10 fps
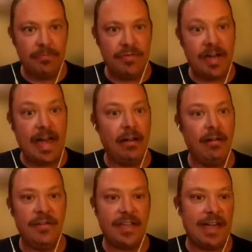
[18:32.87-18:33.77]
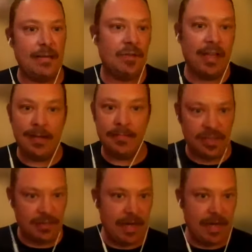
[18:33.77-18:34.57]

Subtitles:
denial of asylum claims and